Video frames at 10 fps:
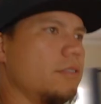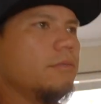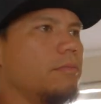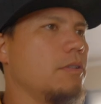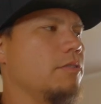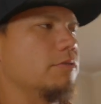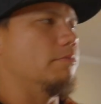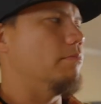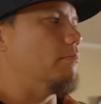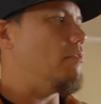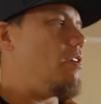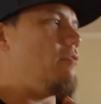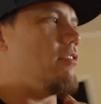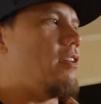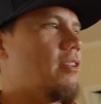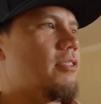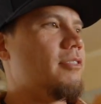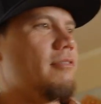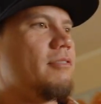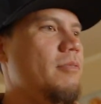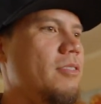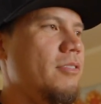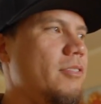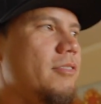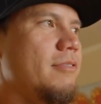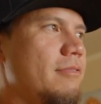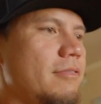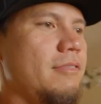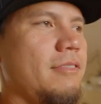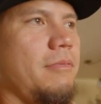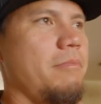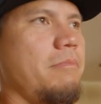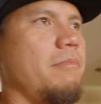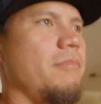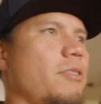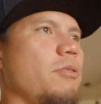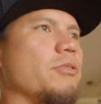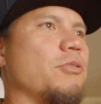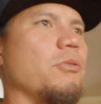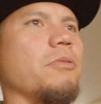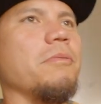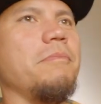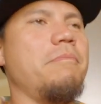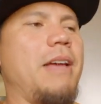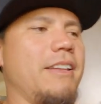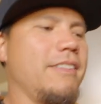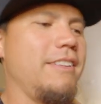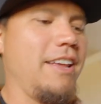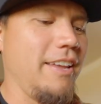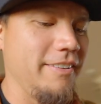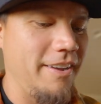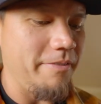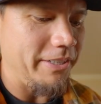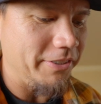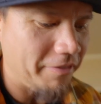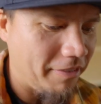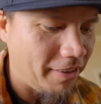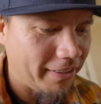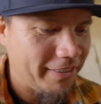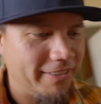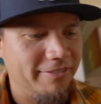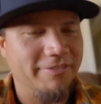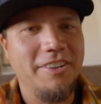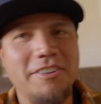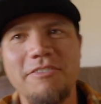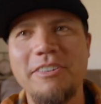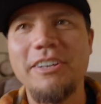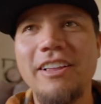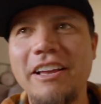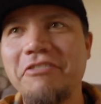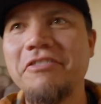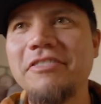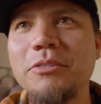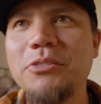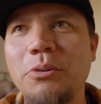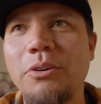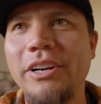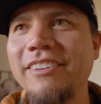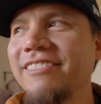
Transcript: It's one of those raw vlogs. It's one of those old school, back in the day, how we used to vlog. Just real life, no story.